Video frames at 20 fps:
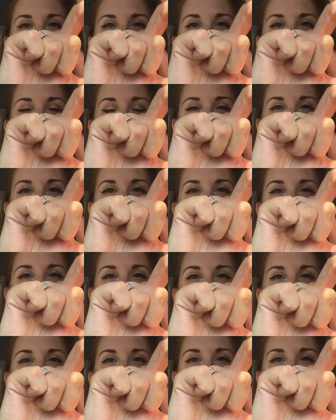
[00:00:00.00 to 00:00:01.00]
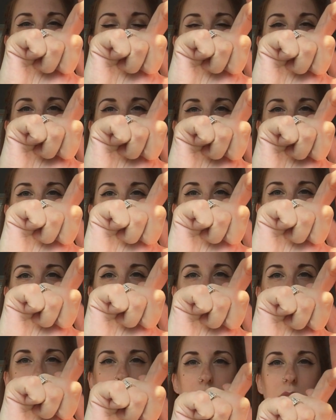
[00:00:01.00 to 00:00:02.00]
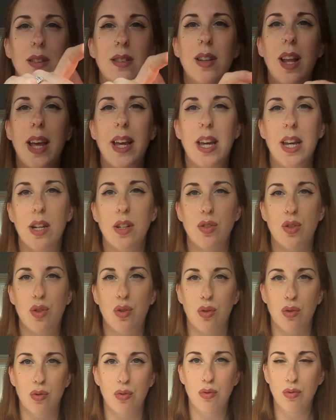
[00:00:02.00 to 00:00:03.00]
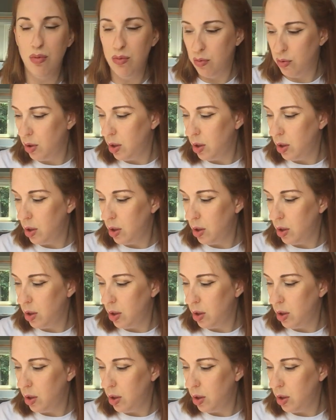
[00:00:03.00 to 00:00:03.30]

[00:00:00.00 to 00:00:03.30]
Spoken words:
So that's a malor, also known as a laying tool.